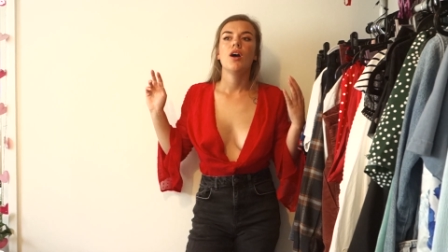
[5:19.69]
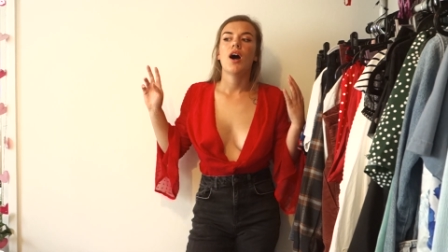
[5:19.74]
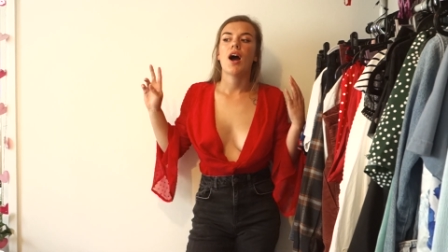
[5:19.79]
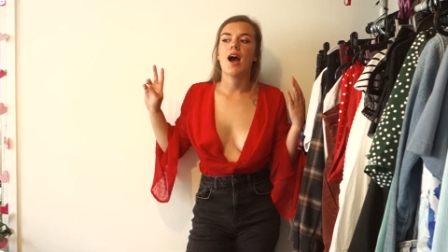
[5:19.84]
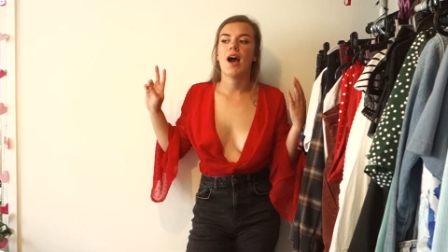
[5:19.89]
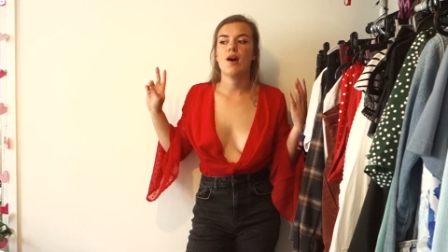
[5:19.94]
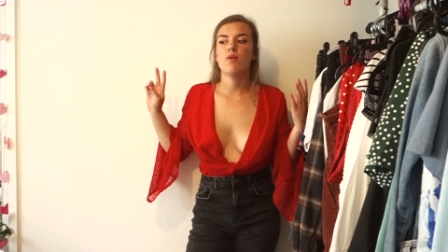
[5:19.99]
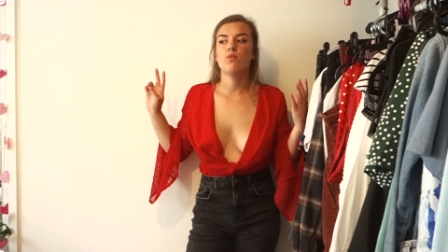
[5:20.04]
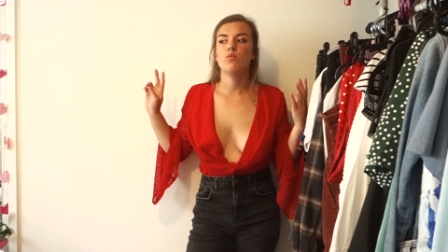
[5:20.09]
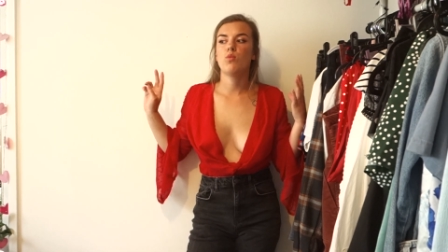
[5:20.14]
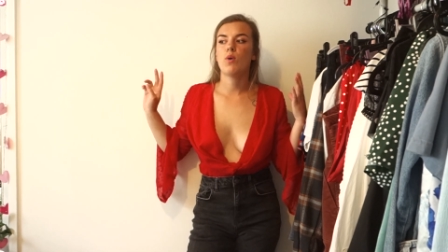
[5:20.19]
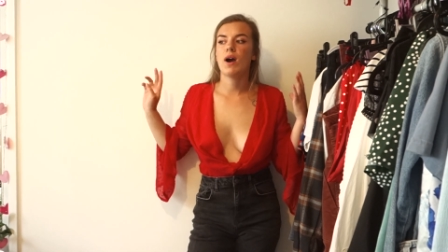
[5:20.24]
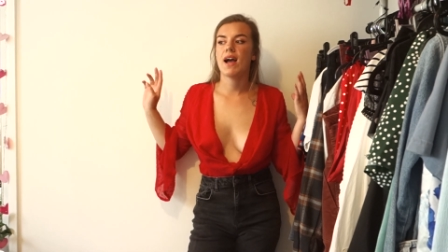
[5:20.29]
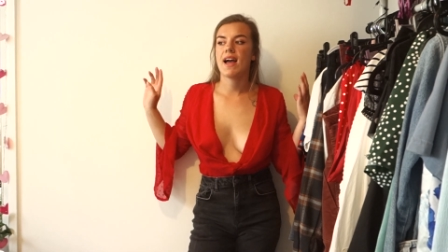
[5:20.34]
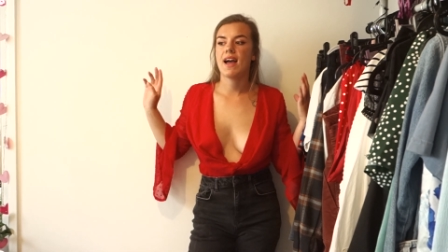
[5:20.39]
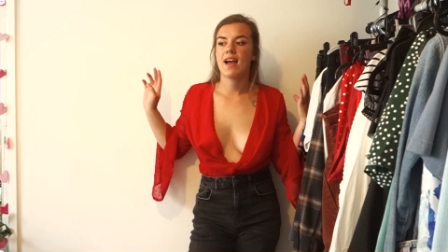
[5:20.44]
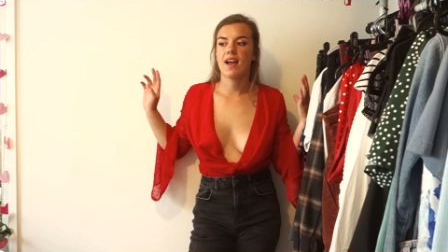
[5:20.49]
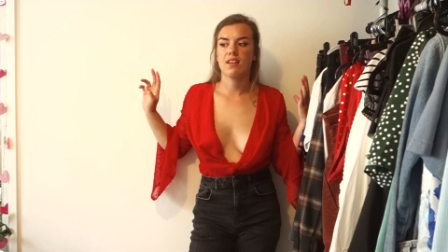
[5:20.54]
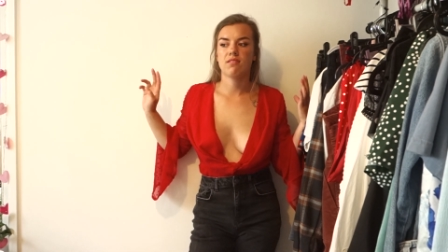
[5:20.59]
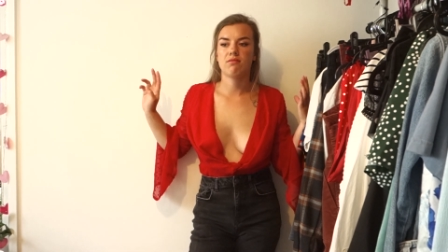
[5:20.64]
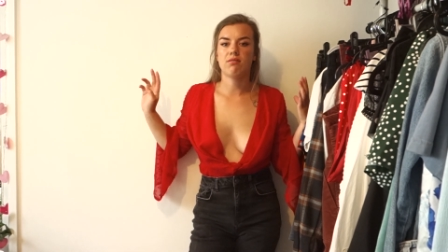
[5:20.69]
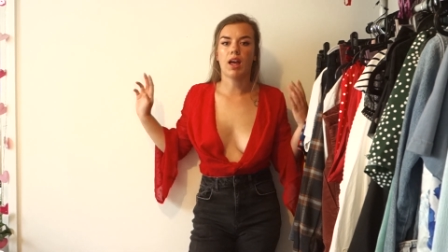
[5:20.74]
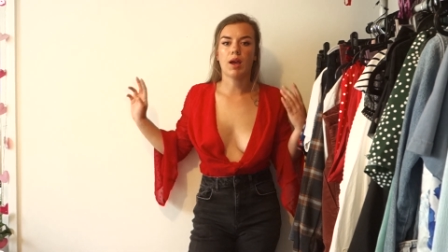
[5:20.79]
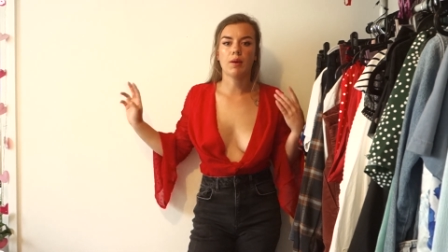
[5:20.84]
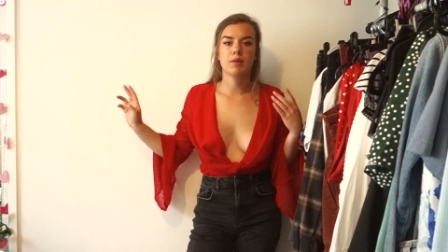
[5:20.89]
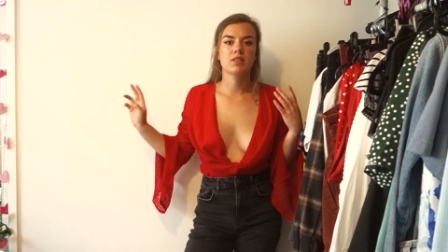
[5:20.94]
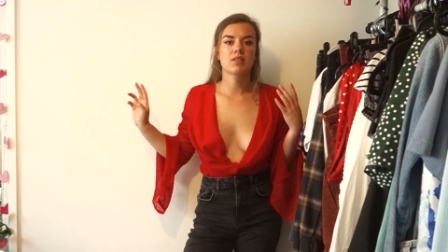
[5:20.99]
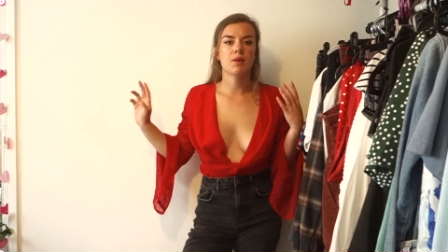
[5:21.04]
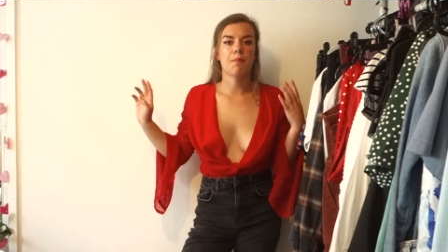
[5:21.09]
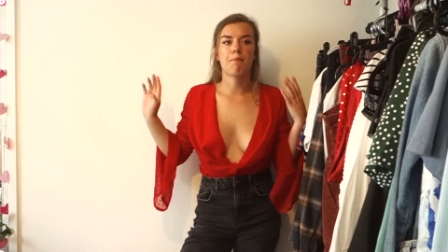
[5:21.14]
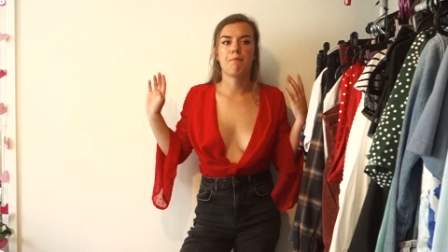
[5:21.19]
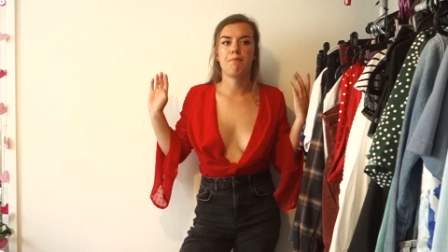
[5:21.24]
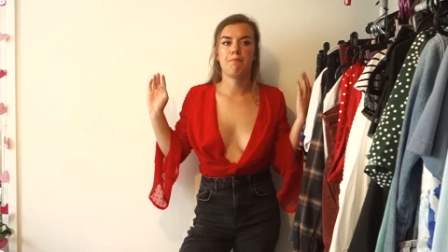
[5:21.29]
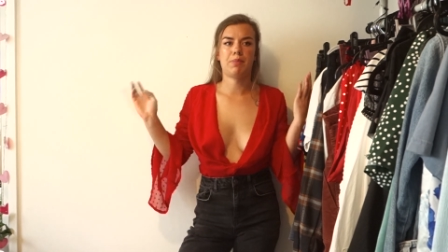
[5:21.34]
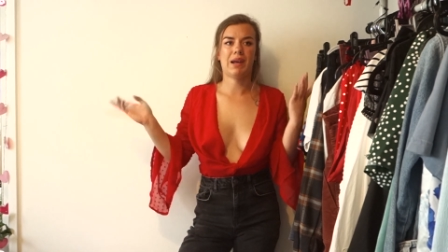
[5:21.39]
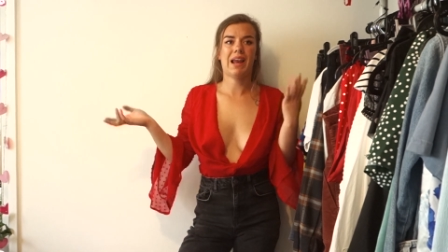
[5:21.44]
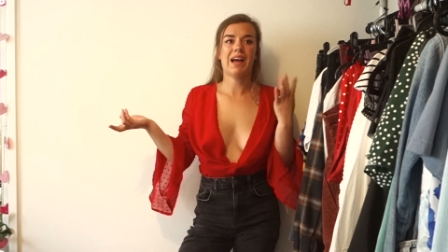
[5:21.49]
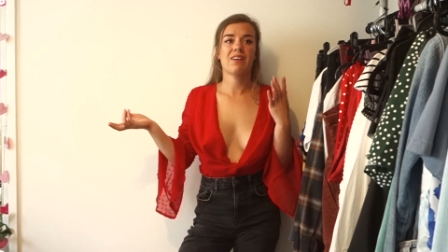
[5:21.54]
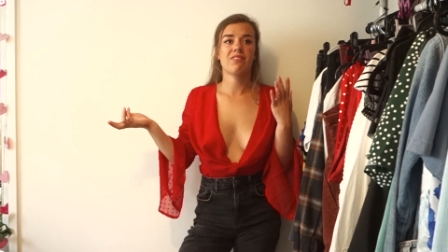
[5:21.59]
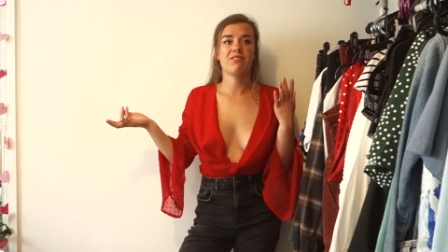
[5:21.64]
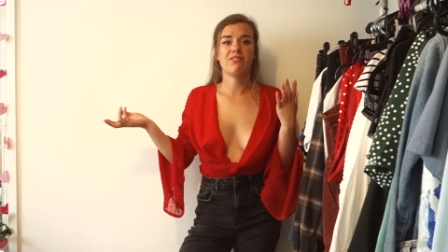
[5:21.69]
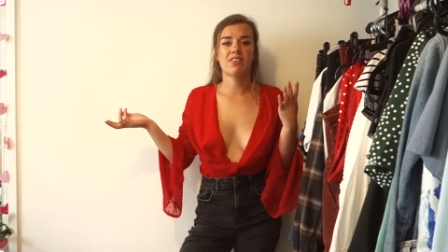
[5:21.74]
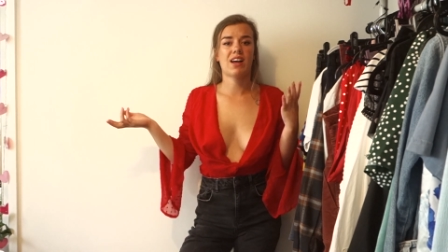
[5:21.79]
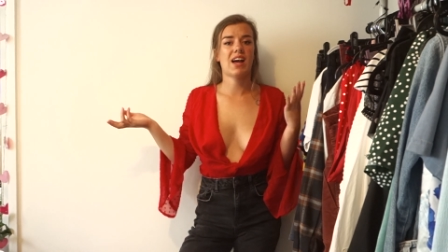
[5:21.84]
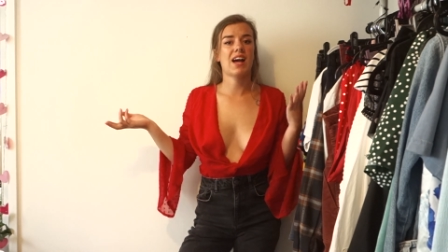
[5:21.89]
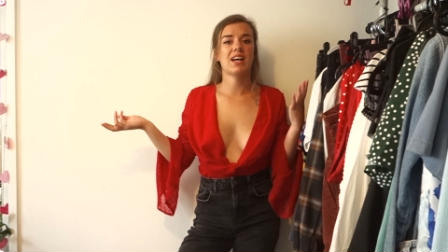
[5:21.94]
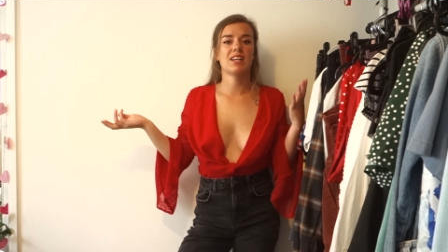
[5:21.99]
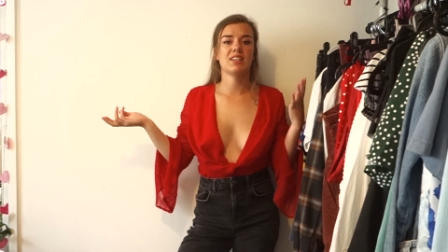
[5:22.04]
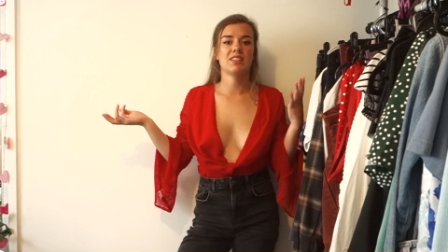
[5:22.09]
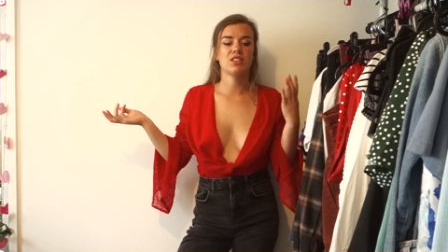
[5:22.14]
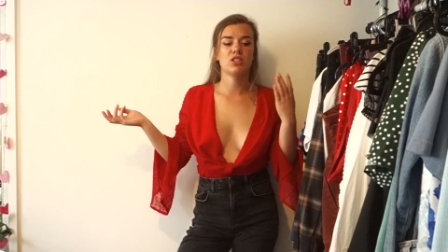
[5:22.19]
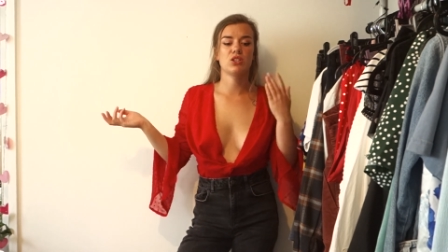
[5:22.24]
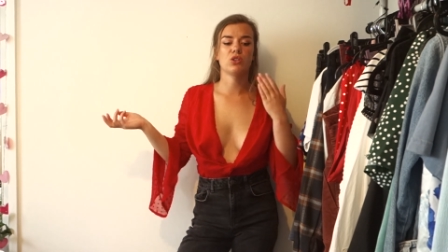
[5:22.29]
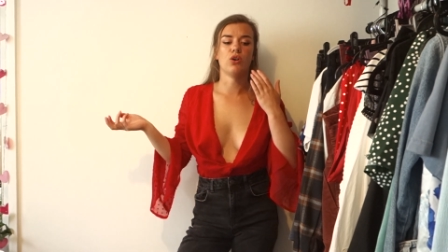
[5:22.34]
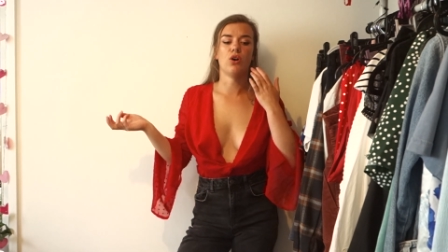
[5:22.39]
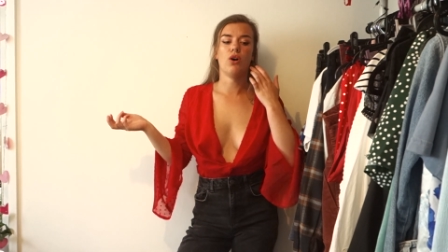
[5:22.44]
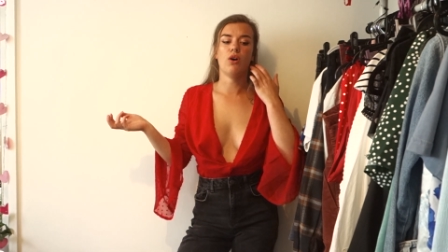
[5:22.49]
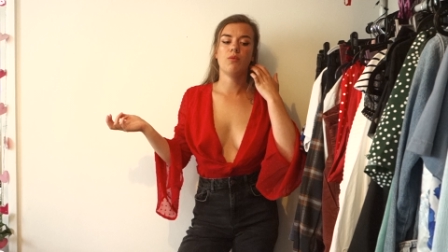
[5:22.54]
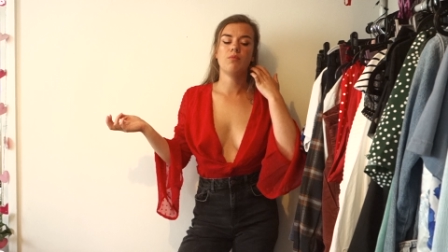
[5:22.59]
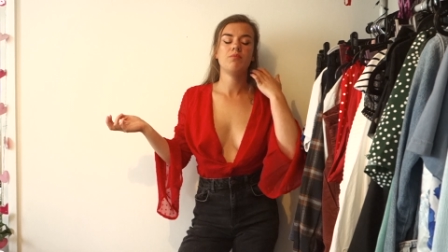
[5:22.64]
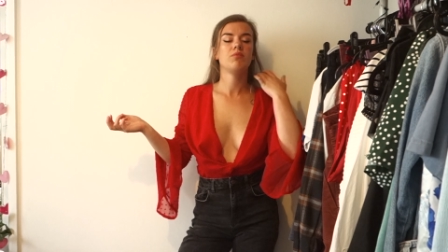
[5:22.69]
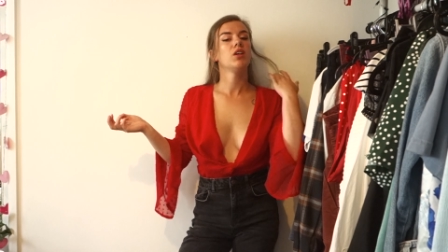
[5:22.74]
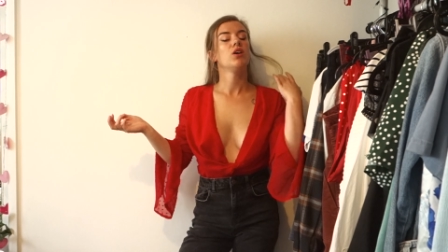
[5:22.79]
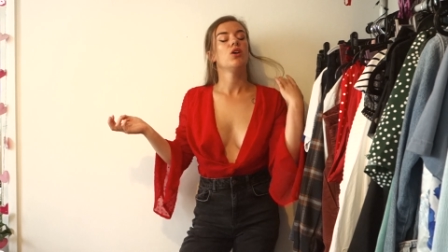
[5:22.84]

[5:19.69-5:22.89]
and wear like some black Vans or